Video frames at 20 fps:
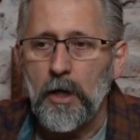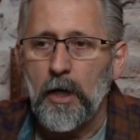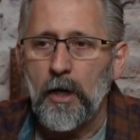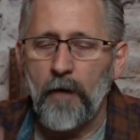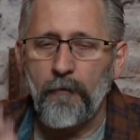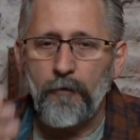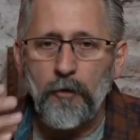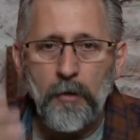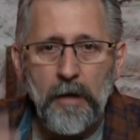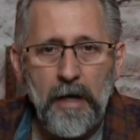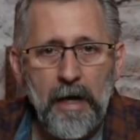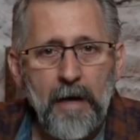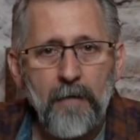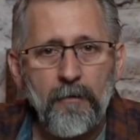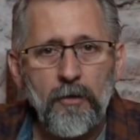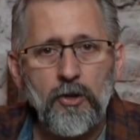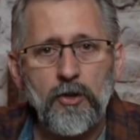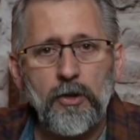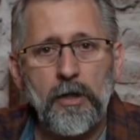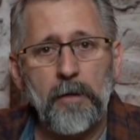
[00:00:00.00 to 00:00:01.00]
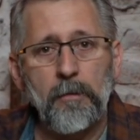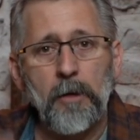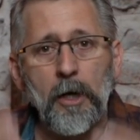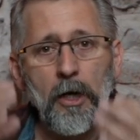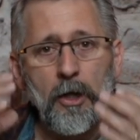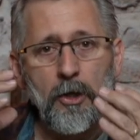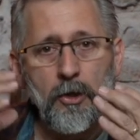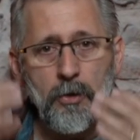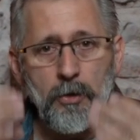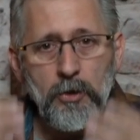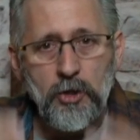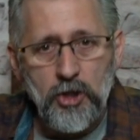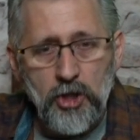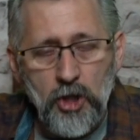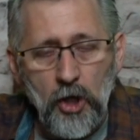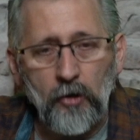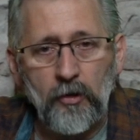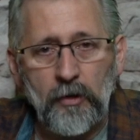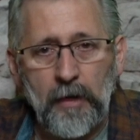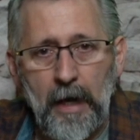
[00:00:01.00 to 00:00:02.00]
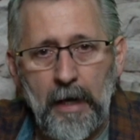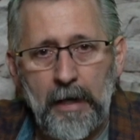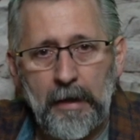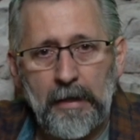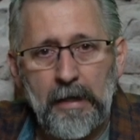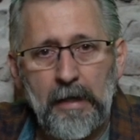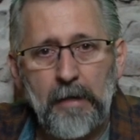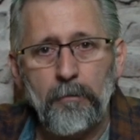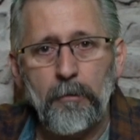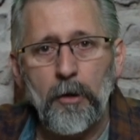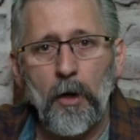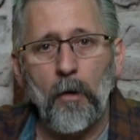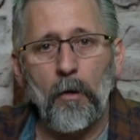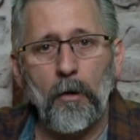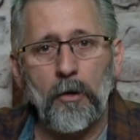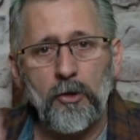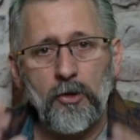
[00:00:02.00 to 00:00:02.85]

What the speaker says: If you have a dream, you just got to keep going.